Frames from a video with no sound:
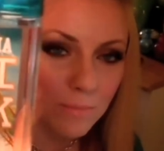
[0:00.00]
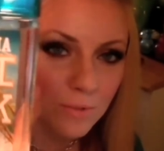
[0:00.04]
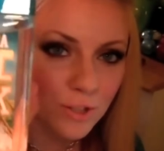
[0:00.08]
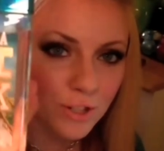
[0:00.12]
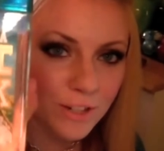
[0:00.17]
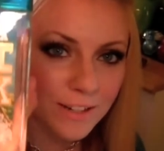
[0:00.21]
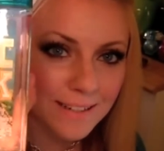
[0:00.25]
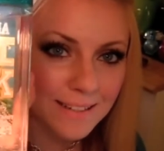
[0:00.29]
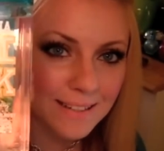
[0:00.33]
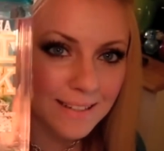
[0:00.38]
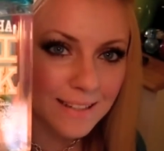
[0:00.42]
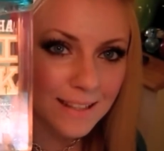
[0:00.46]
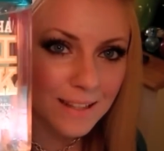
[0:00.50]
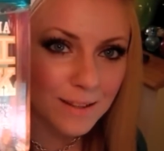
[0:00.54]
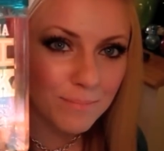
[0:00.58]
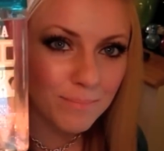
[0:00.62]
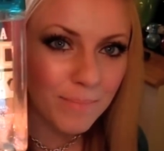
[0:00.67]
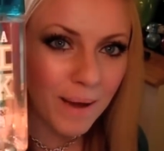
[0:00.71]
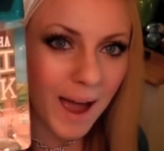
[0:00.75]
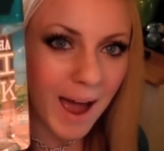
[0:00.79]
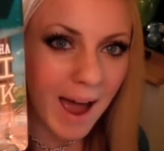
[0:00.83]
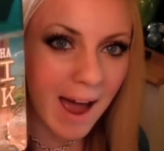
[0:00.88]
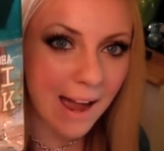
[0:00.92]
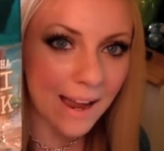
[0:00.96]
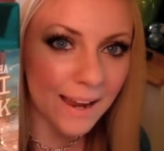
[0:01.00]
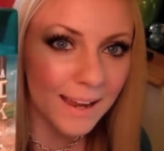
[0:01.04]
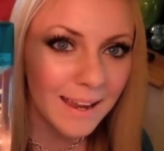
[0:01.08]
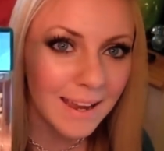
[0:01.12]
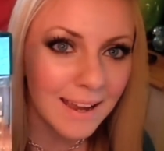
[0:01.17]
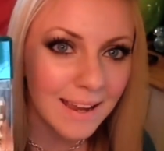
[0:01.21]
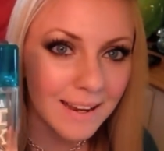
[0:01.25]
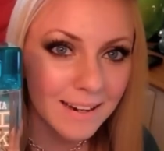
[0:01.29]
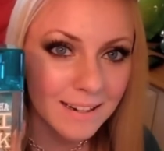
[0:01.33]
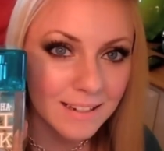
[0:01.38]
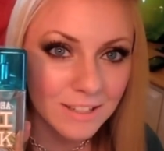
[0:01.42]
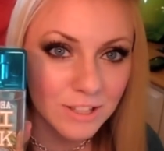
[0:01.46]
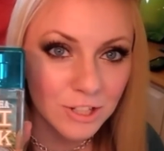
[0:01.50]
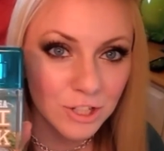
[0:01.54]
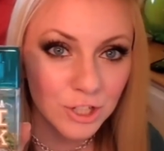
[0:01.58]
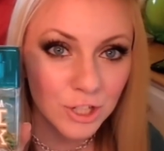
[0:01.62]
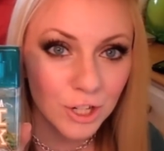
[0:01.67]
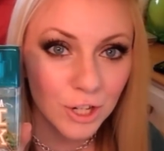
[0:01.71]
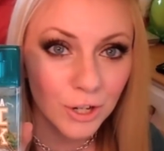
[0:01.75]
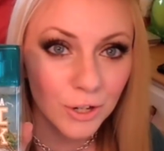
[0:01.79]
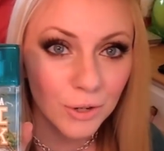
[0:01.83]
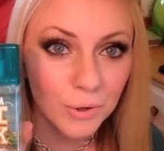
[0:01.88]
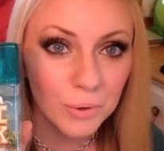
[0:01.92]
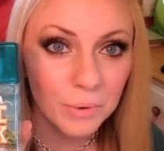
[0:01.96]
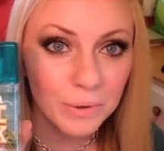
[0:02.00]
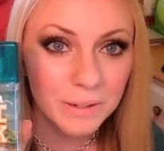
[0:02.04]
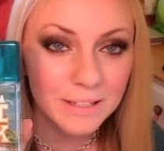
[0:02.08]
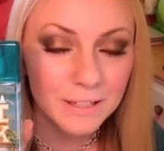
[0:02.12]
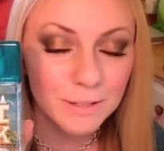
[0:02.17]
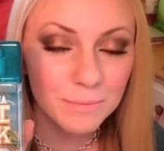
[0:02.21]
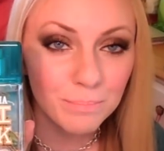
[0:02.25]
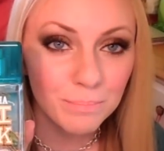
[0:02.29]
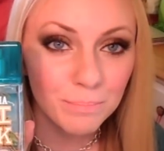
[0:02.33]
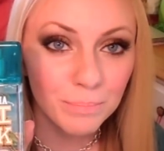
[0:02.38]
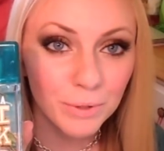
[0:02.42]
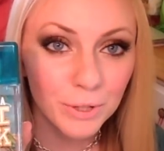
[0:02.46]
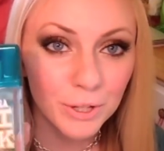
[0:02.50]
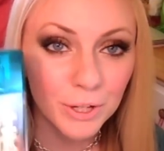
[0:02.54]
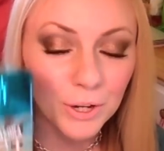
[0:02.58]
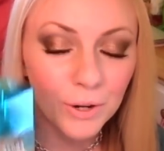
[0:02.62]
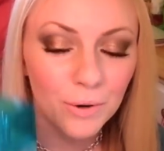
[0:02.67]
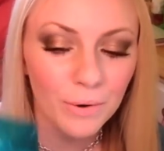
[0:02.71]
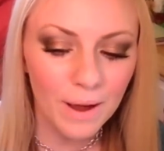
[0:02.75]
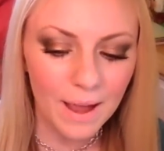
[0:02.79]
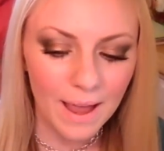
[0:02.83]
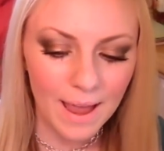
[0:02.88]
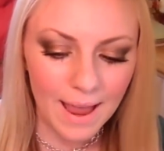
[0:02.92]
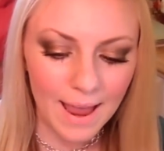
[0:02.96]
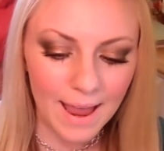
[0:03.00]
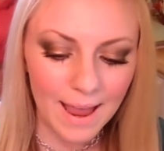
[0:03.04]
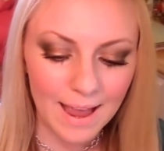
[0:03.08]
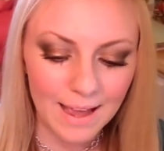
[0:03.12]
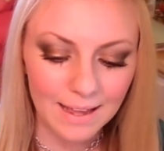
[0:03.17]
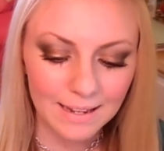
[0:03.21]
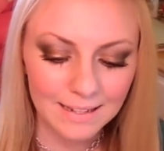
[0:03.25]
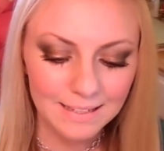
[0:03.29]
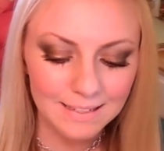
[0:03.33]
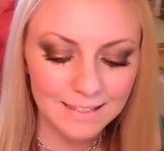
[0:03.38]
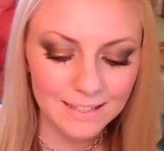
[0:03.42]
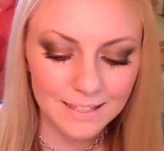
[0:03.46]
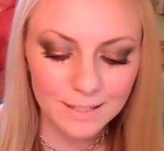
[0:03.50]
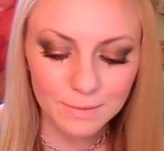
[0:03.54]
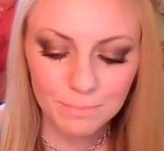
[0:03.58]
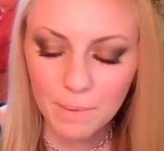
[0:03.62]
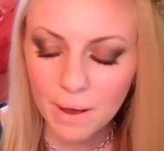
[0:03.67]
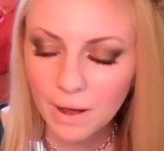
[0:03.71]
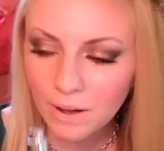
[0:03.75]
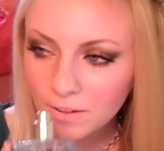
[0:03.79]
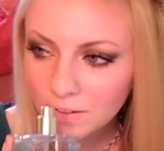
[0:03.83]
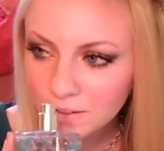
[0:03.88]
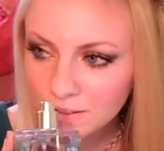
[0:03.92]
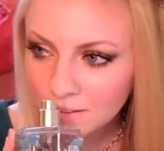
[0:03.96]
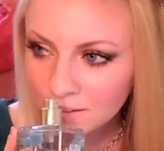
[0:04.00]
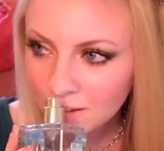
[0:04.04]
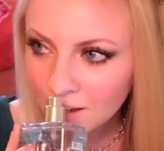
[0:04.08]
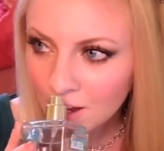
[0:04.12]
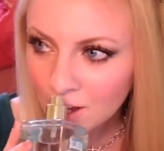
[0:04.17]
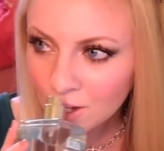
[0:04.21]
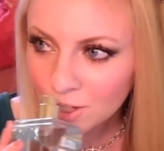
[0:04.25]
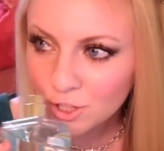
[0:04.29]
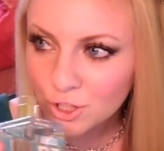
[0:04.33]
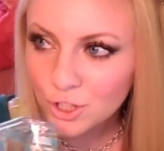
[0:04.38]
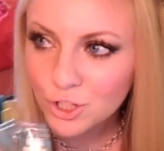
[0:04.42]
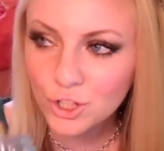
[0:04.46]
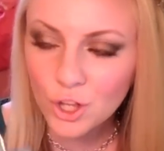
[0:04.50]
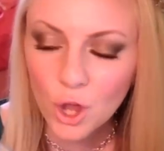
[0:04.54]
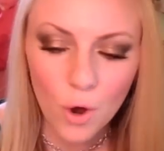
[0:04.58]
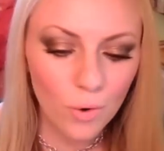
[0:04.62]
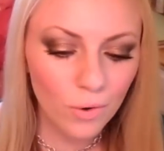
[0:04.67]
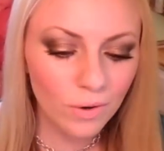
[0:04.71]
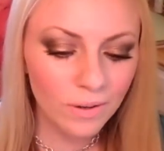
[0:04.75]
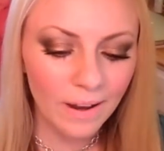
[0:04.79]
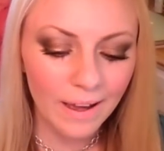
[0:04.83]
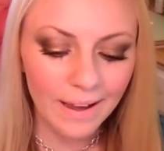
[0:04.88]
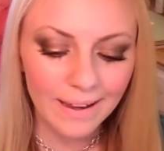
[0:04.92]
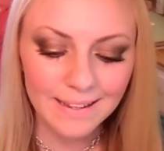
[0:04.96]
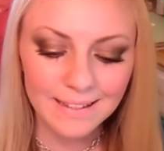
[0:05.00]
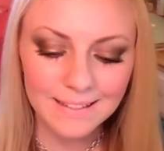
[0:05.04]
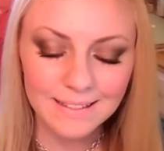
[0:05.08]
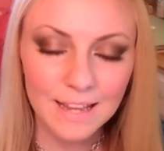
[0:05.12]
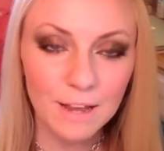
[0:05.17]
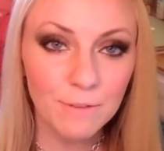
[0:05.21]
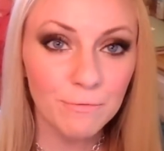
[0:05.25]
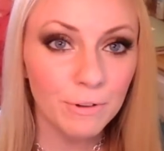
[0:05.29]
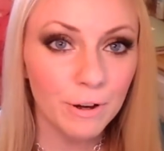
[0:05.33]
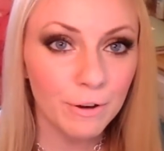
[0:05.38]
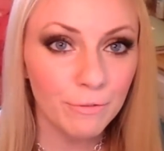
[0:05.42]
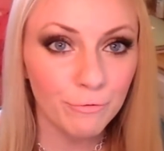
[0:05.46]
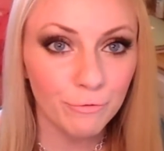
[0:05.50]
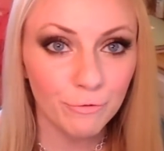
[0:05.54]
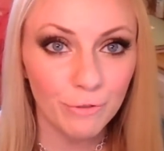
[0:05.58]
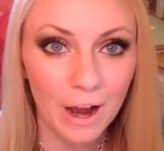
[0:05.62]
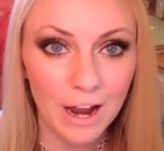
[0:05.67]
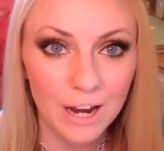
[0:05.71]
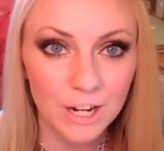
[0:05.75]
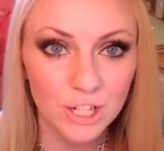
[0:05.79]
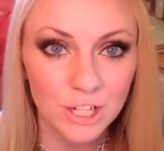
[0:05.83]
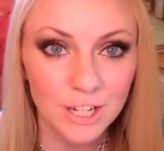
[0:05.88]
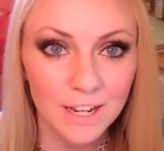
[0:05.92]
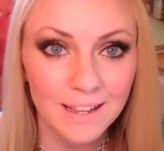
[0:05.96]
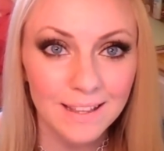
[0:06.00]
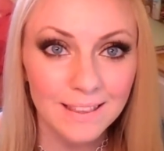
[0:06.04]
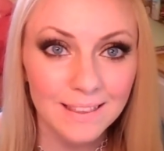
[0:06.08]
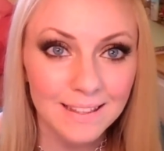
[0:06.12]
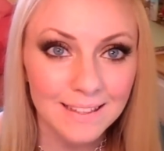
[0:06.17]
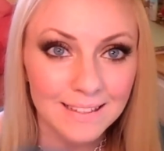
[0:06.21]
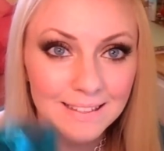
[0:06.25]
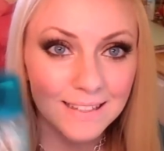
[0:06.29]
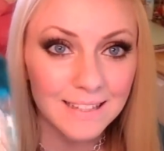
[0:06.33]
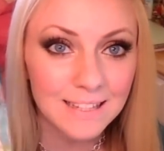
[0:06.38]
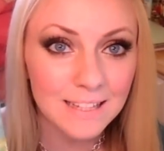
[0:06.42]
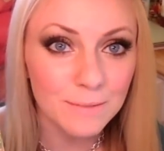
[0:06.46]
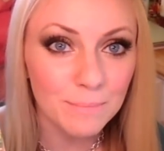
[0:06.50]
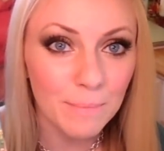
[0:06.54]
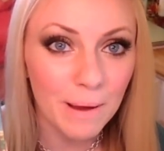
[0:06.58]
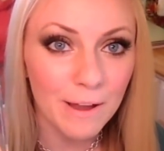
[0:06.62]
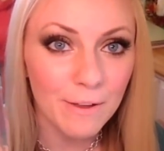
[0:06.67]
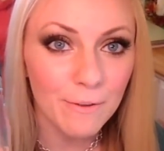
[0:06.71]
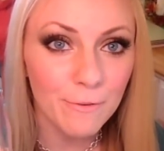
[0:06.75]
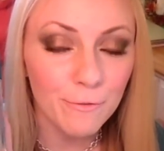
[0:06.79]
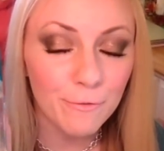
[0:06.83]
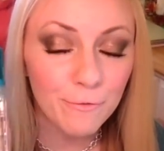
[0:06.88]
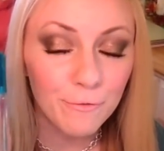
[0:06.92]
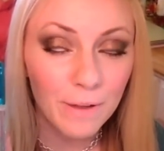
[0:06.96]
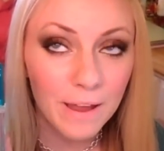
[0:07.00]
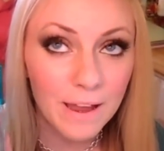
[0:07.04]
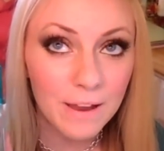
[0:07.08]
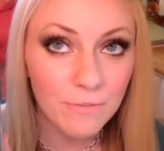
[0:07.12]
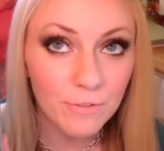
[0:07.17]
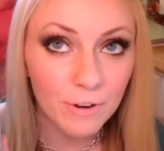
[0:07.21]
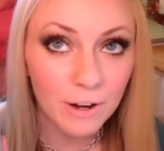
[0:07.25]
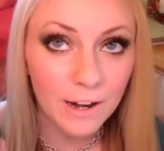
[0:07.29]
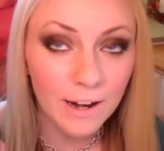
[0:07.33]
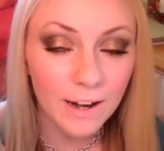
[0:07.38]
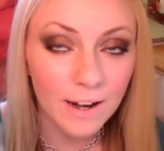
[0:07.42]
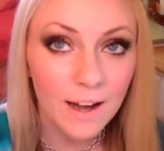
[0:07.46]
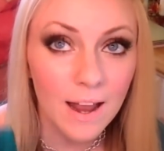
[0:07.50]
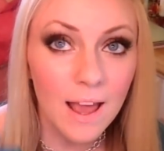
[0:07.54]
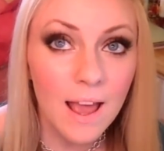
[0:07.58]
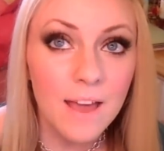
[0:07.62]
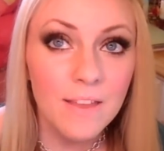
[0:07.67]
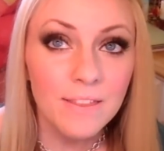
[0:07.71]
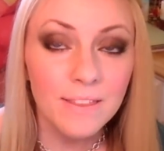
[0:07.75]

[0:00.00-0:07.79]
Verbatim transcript: trees in the back, and it's turquoise blue, and it smells so nice and refreshing. This is my favorite.